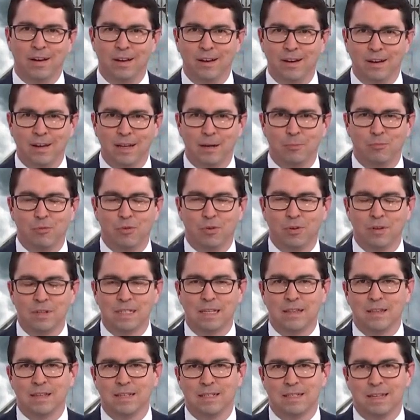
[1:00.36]
Liberals
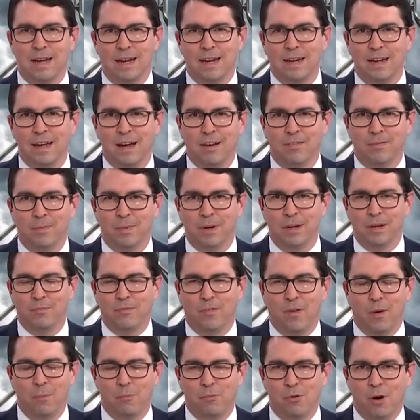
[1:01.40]
and the state government
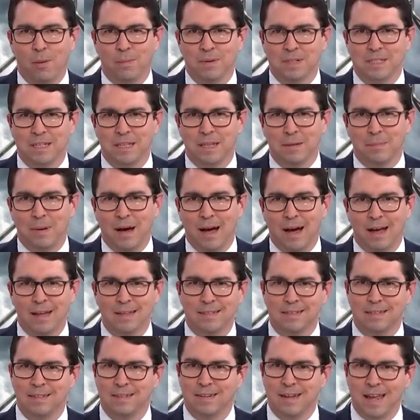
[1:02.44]
had promised in the
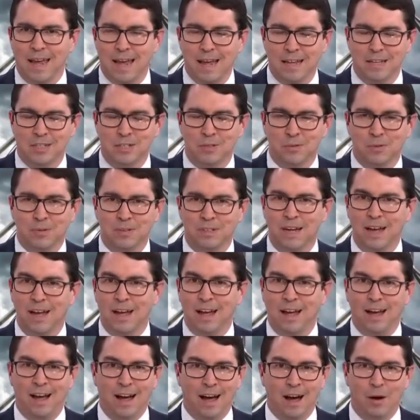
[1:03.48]
past and cancelled.
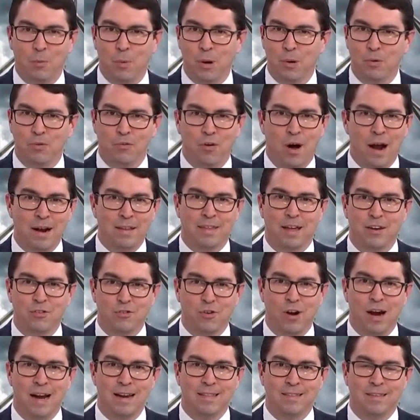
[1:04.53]
We were riding that
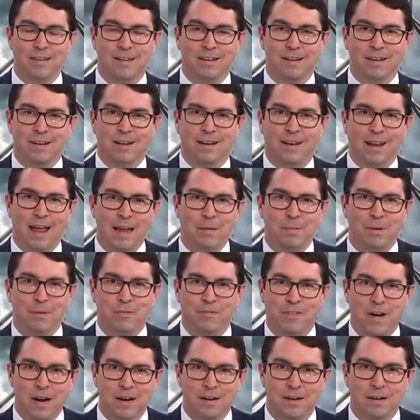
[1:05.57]
train that Labor
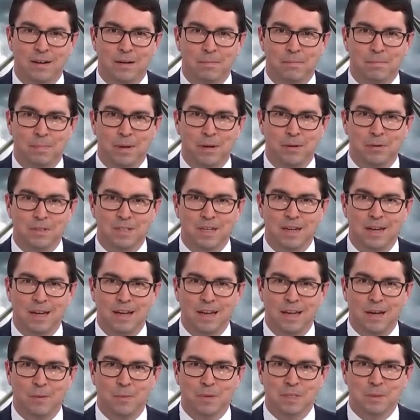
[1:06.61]
funded and built.
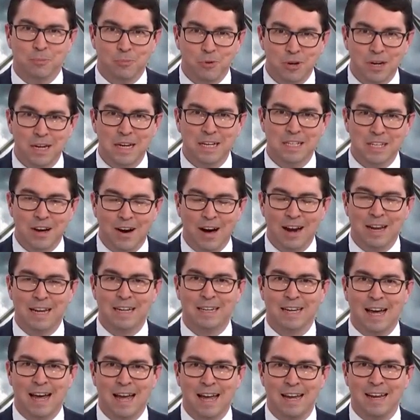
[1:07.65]
It was a pretty exciting
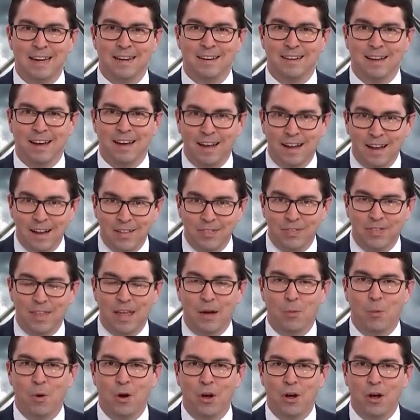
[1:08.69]
day, and
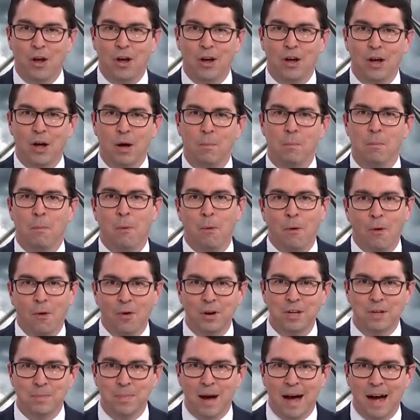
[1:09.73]
there were more
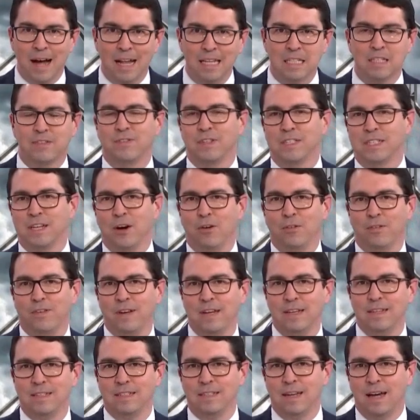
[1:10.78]
demands for
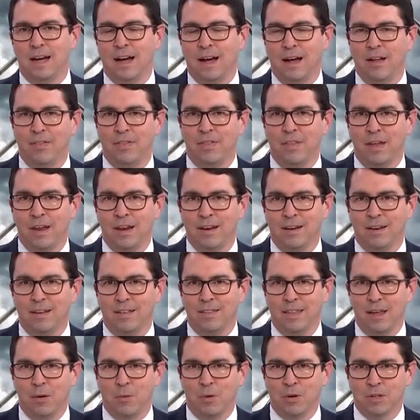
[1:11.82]
selfies than
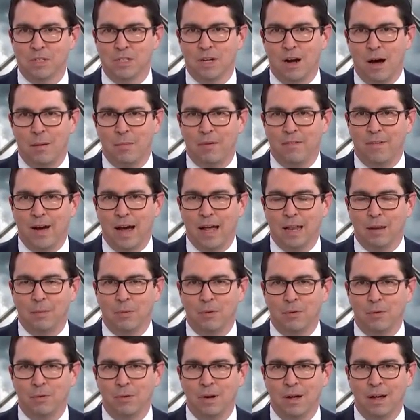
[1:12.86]
there was time
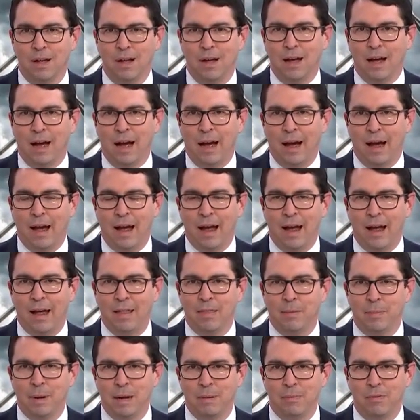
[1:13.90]
available. And
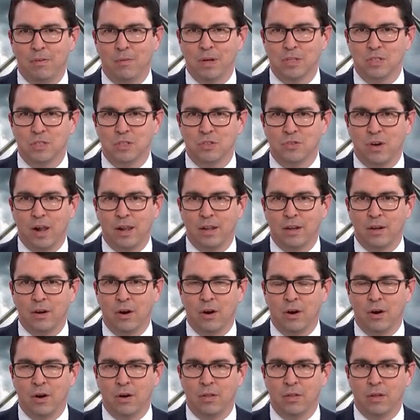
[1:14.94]
the people of Western Australia
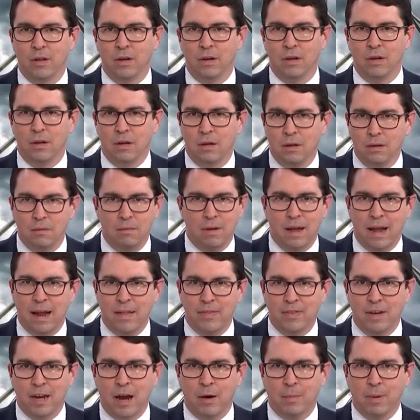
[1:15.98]
know that
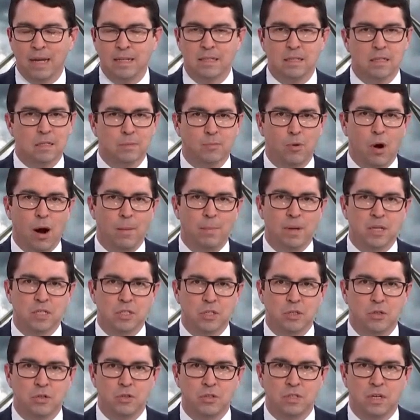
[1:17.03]
Anthony Albanese is a Prime
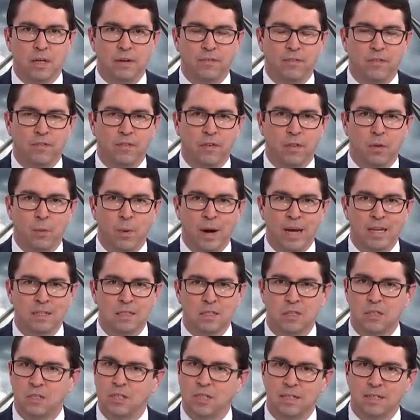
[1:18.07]
Minister who's delivered for the
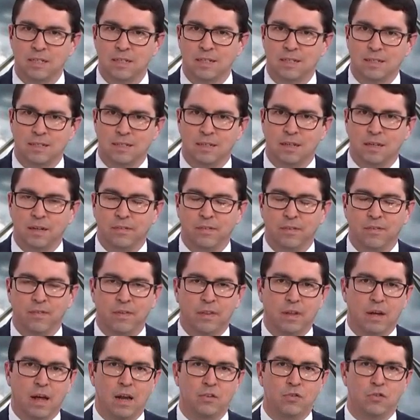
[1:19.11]
West just as he's delivered for
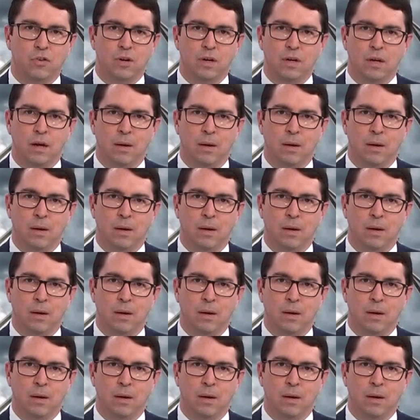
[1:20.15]
the country.